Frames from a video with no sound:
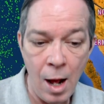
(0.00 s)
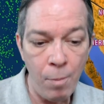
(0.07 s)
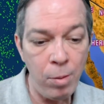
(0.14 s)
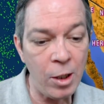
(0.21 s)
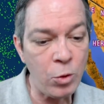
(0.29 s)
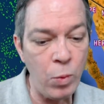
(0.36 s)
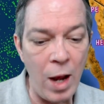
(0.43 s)

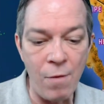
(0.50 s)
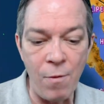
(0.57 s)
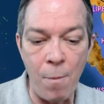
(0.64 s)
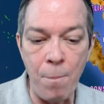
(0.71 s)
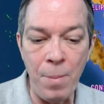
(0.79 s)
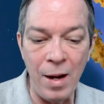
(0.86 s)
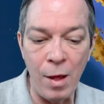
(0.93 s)
Plus, we have a
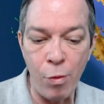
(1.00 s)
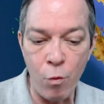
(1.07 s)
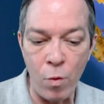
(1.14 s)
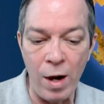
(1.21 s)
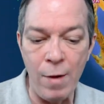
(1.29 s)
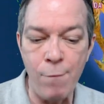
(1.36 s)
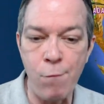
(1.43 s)
big
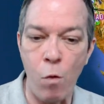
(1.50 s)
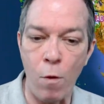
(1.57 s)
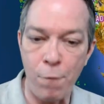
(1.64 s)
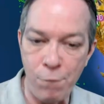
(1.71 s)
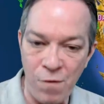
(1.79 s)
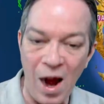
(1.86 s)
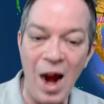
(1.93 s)
threat for
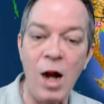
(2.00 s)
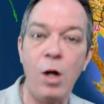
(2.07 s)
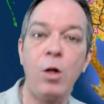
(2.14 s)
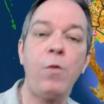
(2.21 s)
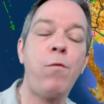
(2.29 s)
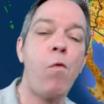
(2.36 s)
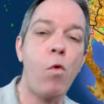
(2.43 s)

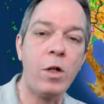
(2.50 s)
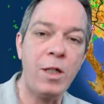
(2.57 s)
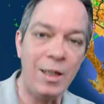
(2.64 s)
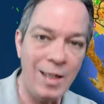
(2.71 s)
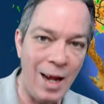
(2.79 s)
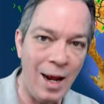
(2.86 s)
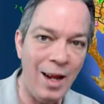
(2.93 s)
fires for
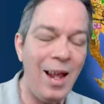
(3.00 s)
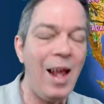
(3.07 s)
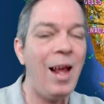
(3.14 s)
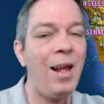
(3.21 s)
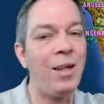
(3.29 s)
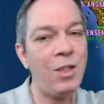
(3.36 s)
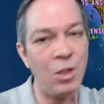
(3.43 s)
today
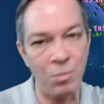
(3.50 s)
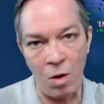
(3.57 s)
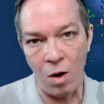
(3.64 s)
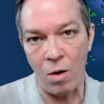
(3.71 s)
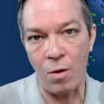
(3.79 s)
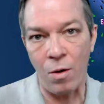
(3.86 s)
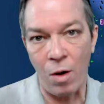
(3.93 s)
and
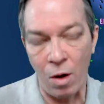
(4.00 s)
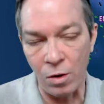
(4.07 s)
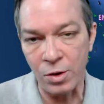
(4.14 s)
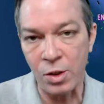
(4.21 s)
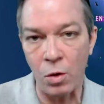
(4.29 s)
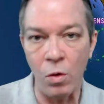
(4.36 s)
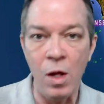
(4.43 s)
tomorrow
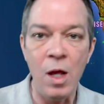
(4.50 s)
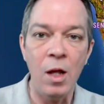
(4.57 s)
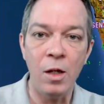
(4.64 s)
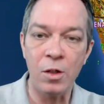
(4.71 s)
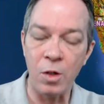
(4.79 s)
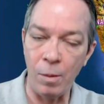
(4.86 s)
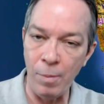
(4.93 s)
also.
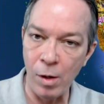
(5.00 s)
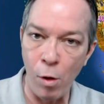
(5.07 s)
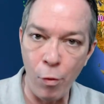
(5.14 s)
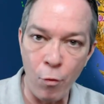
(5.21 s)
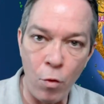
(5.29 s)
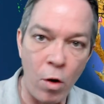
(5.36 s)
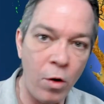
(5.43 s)
So let me go
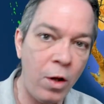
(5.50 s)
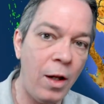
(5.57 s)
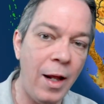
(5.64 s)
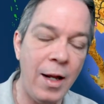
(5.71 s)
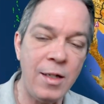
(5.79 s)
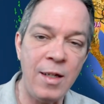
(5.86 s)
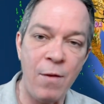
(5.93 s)
through all your
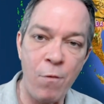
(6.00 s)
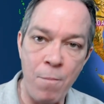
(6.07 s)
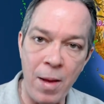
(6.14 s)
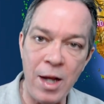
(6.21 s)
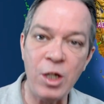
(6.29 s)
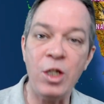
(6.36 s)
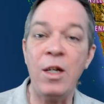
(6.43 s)
latest
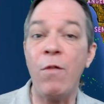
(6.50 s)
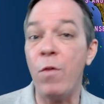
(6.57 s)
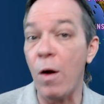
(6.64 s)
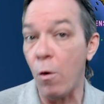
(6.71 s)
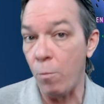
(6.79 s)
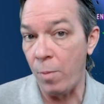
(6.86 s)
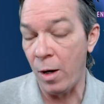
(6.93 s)
information. If you've
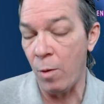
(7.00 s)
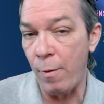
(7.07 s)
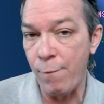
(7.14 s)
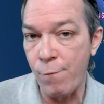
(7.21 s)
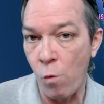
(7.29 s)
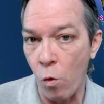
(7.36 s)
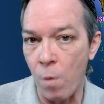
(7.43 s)
never been here
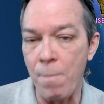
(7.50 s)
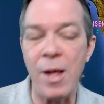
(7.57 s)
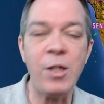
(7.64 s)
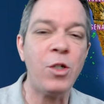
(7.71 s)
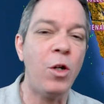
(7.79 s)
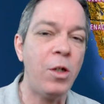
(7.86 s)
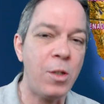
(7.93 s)
before, make
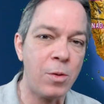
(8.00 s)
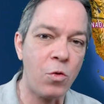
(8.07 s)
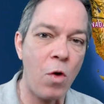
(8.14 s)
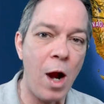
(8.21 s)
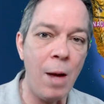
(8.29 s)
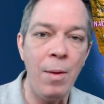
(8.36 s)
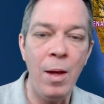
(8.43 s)
sure you
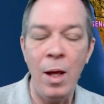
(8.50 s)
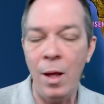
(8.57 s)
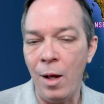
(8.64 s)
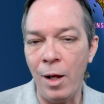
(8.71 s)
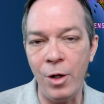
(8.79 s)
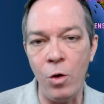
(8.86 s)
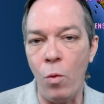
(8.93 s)
subscribe.
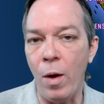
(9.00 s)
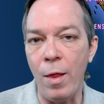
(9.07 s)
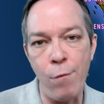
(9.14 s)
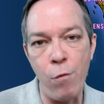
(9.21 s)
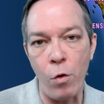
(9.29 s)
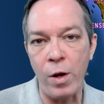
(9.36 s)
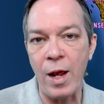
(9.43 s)
I do weather
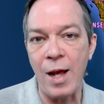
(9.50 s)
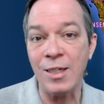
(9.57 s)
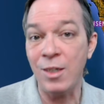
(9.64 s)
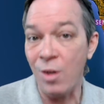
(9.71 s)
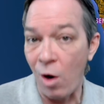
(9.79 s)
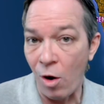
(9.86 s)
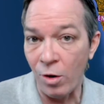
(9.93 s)

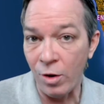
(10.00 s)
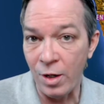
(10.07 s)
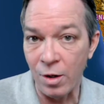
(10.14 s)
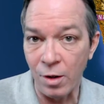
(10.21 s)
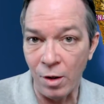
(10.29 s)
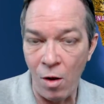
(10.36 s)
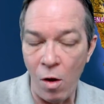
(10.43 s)
forecasting all
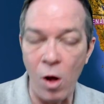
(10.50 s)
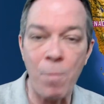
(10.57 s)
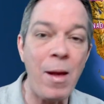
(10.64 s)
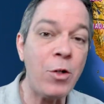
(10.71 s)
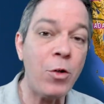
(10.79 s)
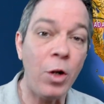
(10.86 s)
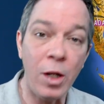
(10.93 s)
year long.
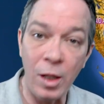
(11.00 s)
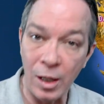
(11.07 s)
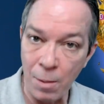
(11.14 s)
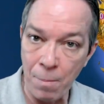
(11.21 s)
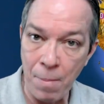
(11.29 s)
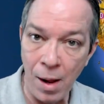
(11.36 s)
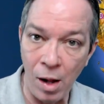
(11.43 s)
Make sure you click
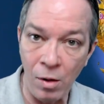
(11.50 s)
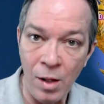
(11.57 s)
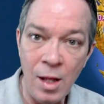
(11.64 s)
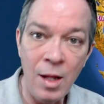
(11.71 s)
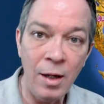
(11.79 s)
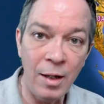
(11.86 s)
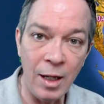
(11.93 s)
the bell
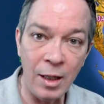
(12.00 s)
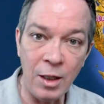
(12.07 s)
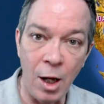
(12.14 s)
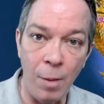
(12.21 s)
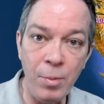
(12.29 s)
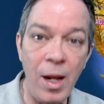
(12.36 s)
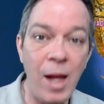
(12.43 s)
to get the
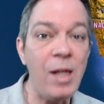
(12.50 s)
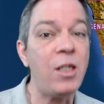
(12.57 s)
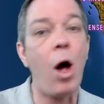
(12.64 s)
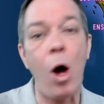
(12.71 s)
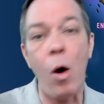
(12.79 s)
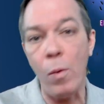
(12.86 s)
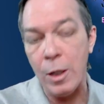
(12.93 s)
updates. I
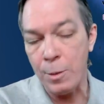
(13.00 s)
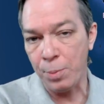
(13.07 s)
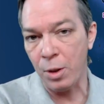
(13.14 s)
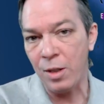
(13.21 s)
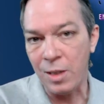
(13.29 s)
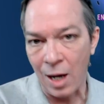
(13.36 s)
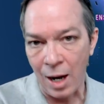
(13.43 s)
always
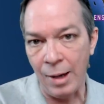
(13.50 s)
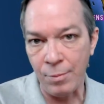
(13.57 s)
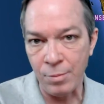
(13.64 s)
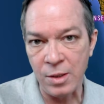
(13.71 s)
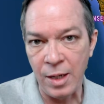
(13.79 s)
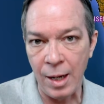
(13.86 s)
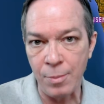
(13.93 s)
put
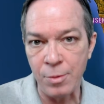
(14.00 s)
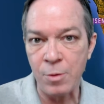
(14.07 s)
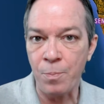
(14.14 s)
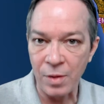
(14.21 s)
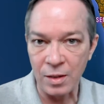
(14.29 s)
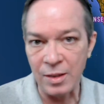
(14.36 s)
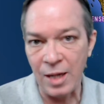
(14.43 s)
timestamps
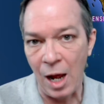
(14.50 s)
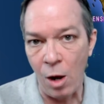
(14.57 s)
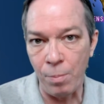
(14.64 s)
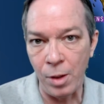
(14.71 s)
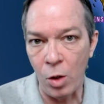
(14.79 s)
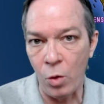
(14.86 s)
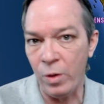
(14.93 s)
down
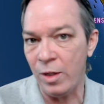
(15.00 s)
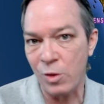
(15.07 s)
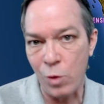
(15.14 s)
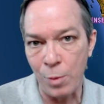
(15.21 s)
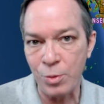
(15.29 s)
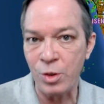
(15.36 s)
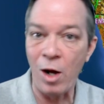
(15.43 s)
below in the
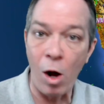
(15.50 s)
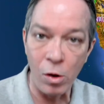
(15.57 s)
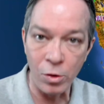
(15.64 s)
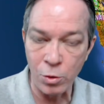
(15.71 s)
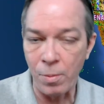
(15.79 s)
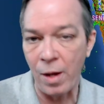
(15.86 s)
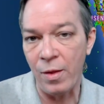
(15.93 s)
description,
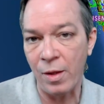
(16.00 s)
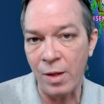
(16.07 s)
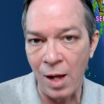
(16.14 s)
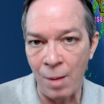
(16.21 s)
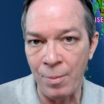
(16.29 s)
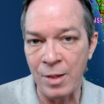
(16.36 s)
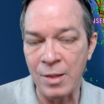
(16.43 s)
also by the
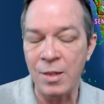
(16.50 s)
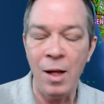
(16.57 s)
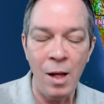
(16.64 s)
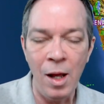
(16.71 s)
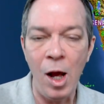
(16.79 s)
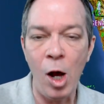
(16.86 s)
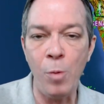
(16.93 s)
comments.
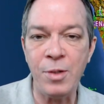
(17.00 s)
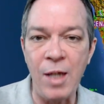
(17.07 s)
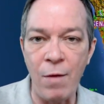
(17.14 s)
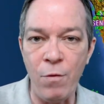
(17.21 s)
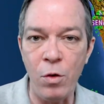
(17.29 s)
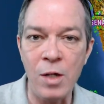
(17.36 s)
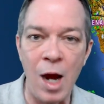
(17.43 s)
Help
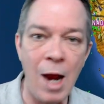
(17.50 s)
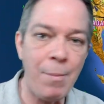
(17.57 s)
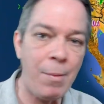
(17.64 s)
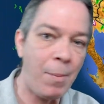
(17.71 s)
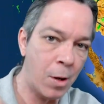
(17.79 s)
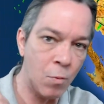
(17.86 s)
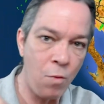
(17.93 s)
save you time. I
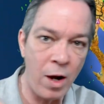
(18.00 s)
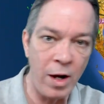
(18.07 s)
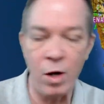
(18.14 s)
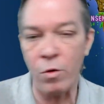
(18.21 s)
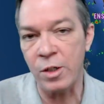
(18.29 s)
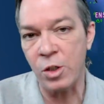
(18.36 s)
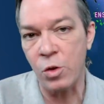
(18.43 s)
put them right
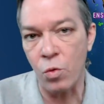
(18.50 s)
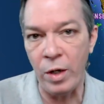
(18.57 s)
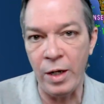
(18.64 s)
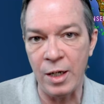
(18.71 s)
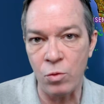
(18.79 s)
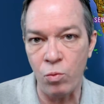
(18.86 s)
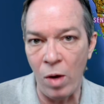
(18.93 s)
here on the screen
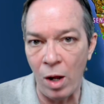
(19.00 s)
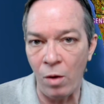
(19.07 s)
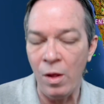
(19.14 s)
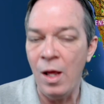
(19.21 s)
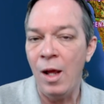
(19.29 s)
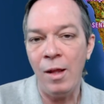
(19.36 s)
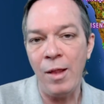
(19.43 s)
as well.
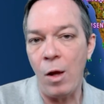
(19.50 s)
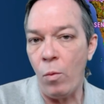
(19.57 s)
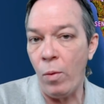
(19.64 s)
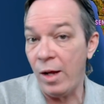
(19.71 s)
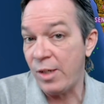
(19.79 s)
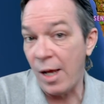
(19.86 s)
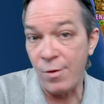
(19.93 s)
That
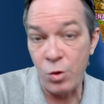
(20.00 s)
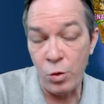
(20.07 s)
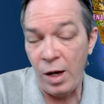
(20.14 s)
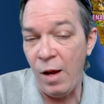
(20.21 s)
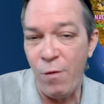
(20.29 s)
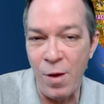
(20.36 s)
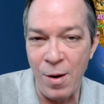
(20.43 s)
way it saves you
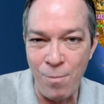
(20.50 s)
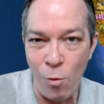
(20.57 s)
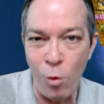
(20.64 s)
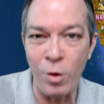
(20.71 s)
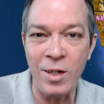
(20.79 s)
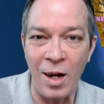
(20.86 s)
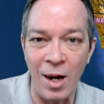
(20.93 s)
even
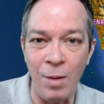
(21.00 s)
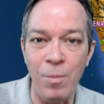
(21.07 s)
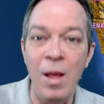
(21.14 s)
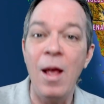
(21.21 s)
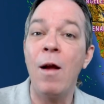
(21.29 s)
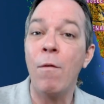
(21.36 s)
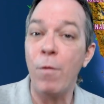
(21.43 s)
more time.
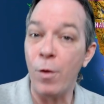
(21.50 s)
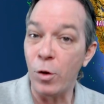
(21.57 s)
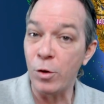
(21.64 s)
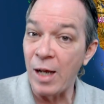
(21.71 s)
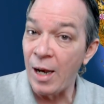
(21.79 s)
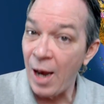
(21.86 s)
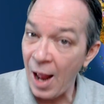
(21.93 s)
For those
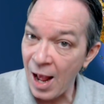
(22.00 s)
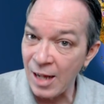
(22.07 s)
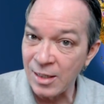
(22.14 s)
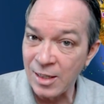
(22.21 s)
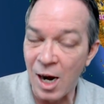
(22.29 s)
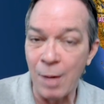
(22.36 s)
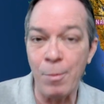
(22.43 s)
that
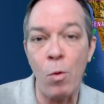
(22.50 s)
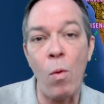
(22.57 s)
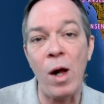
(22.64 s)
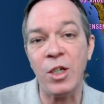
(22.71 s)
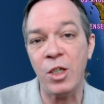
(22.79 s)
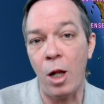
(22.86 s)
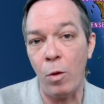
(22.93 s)
has time to
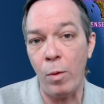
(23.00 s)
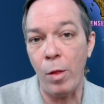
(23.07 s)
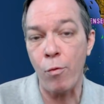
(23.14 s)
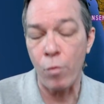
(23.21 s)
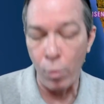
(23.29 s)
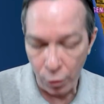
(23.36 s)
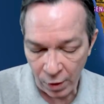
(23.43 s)
watch it all the way
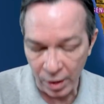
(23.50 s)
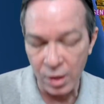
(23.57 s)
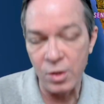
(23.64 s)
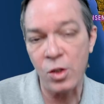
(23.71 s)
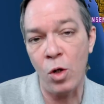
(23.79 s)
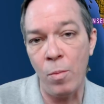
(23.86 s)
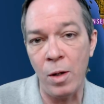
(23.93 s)
through, thank you
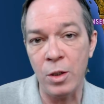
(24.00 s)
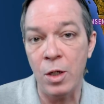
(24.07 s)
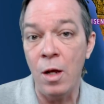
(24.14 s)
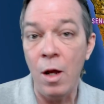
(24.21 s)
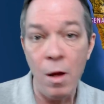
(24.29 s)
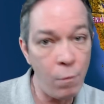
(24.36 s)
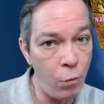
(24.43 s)
so much
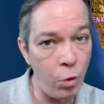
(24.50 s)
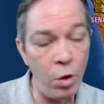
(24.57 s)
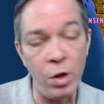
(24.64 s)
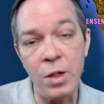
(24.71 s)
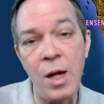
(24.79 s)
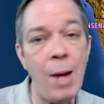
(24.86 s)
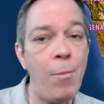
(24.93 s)
for your
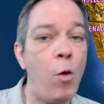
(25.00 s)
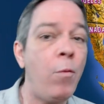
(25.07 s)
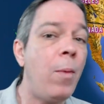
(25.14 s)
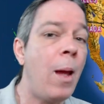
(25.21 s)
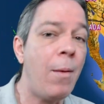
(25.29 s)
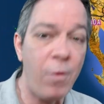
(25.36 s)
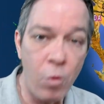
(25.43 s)
time. Hope
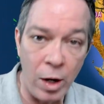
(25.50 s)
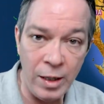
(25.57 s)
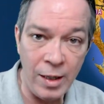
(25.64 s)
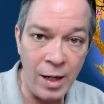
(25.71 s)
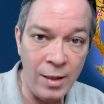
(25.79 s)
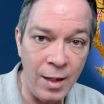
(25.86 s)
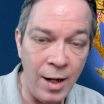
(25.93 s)
you have a great
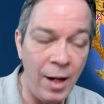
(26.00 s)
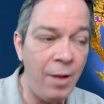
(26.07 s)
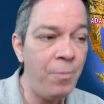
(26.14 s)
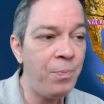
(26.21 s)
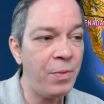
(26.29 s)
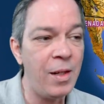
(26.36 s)
day today.